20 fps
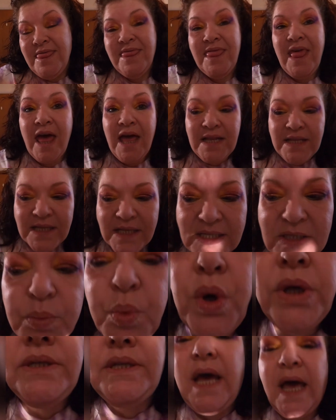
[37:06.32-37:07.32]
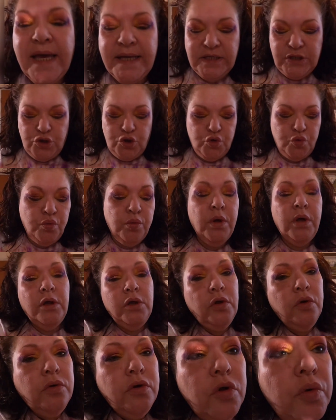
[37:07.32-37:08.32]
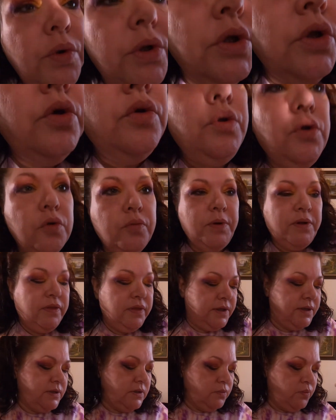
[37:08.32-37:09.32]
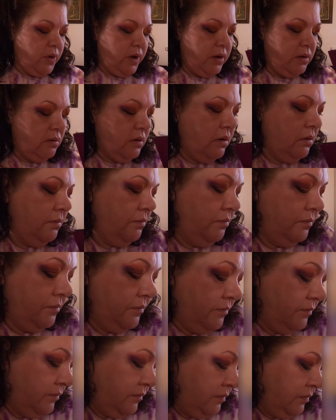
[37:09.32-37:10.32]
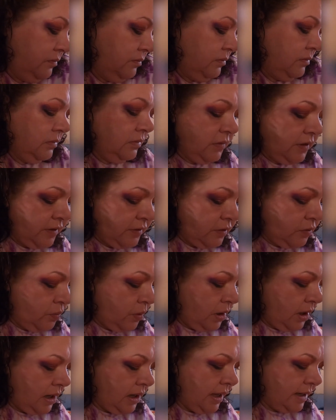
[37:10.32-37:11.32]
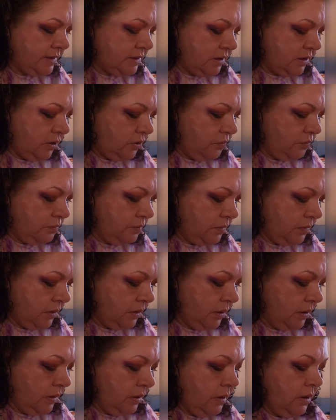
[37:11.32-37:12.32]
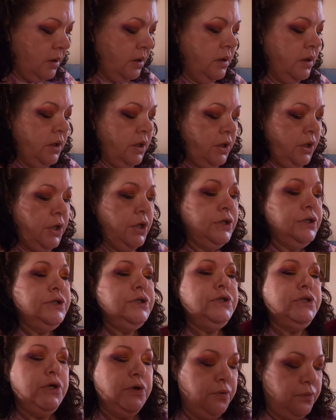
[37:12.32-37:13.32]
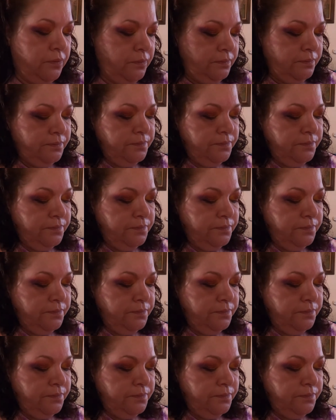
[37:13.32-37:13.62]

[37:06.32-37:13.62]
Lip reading: that is what I do. You do what you do, but this is what I like to do. So,